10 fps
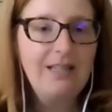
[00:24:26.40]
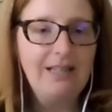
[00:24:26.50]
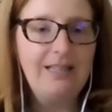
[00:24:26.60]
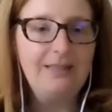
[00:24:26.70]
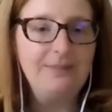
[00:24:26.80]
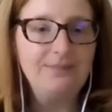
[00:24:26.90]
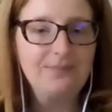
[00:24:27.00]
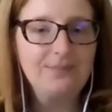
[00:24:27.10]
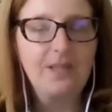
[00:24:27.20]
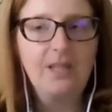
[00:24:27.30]
um,
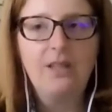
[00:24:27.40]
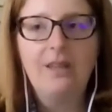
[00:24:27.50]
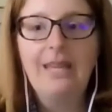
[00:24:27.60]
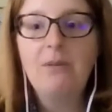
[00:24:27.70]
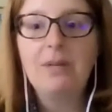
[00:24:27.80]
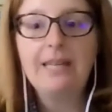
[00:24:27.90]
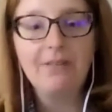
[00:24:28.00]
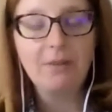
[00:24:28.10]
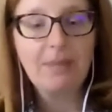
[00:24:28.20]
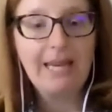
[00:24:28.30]
they would
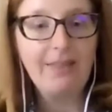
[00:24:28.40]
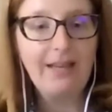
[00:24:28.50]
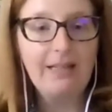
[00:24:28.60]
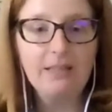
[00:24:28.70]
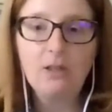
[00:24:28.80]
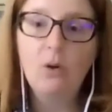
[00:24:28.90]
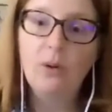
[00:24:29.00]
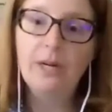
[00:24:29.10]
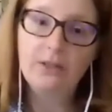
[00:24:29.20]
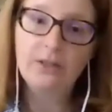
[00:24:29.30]
never pay that. Oh,
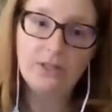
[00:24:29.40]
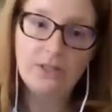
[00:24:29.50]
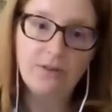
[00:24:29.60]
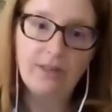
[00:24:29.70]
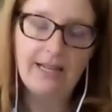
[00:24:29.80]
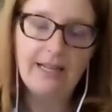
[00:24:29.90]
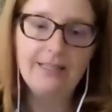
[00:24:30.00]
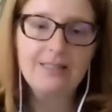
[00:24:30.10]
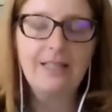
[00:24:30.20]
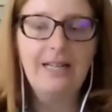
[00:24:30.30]
I couldn't do
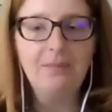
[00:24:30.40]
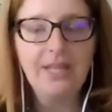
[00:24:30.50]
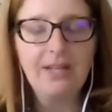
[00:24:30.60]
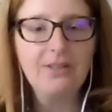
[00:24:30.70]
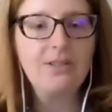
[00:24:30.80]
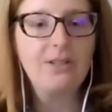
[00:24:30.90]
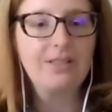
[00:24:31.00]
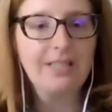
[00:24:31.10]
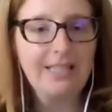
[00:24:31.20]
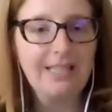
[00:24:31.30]
that. Um, then I'll
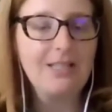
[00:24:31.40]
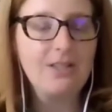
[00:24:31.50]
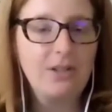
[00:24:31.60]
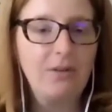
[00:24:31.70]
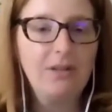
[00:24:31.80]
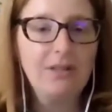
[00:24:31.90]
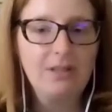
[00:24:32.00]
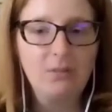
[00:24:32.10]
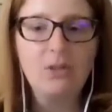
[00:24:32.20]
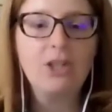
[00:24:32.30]
start digging into.
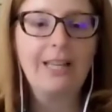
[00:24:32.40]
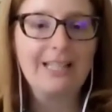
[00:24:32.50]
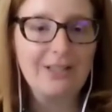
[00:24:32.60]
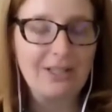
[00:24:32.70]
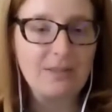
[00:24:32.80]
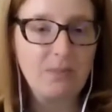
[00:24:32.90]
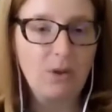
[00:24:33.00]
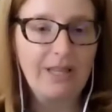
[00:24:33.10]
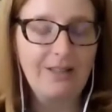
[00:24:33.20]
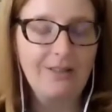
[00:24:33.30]
Would you like to
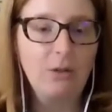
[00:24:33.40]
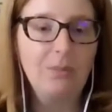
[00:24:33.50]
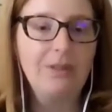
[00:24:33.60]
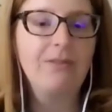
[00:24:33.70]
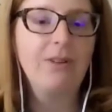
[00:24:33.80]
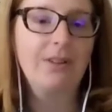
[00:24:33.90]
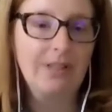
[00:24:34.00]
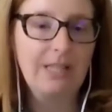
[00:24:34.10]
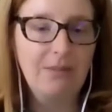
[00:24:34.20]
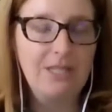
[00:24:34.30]
explore that a little bit
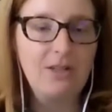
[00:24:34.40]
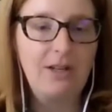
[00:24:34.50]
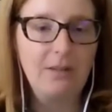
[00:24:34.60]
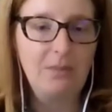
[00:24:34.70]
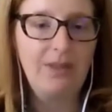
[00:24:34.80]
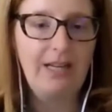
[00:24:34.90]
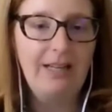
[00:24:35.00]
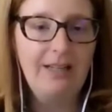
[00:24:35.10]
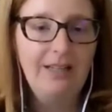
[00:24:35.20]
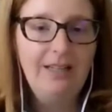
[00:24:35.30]
further? Can we talk about that?